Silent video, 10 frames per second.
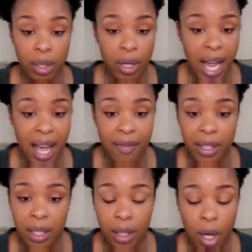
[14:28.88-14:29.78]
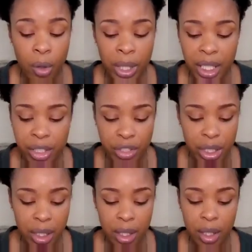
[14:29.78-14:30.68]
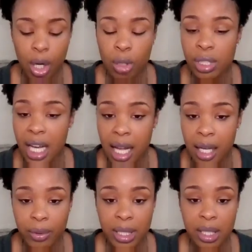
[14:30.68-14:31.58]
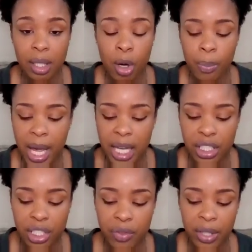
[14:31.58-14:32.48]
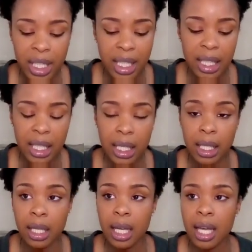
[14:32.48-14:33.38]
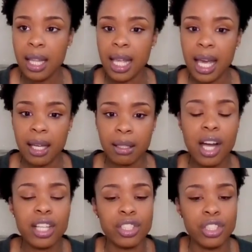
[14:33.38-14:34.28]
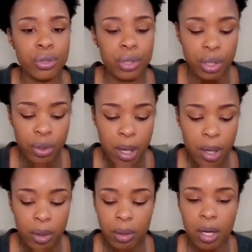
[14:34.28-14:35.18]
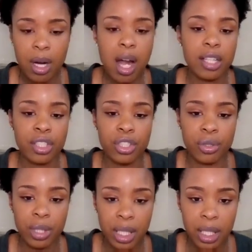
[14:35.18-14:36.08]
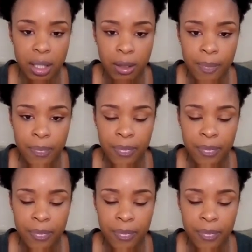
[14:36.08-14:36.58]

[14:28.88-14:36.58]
you're having low energy, low tolerance, low patience for anything that causes you to grow or causes you to heal.